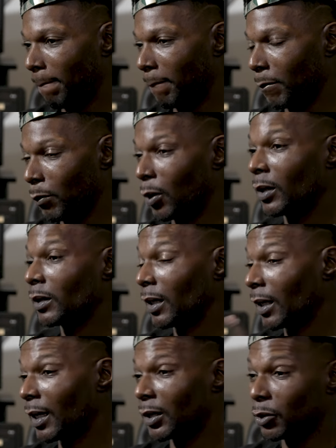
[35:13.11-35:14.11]
one
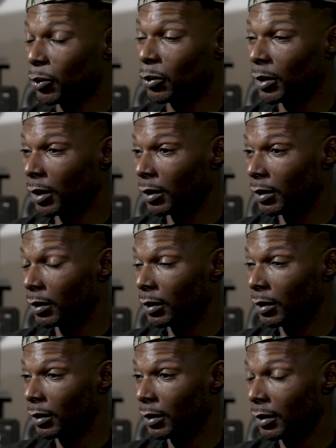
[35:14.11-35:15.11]
thing I do know,
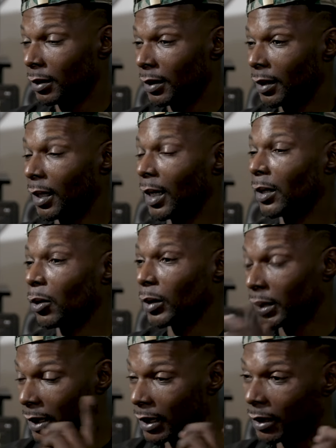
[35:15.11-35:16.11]
I know
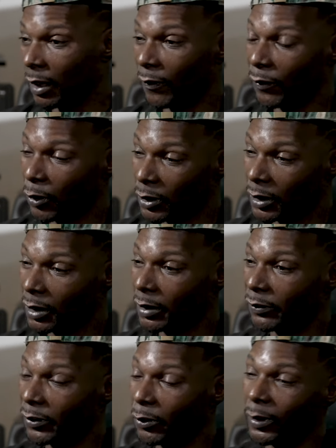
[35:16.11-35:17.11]
he's seen that first
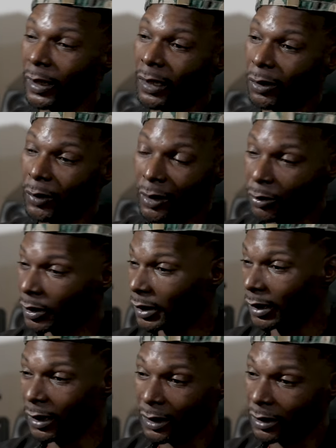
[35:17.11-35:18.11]
interview, and I know he's gonna
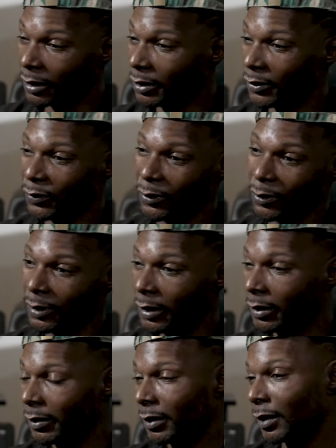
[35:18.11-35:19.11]
see this interview.
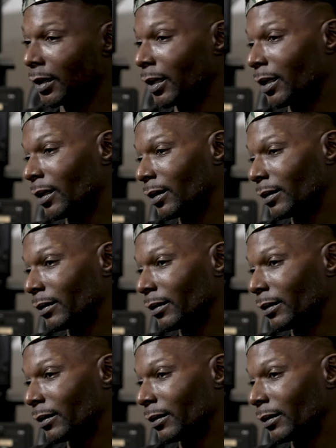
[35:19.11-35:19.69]
Like,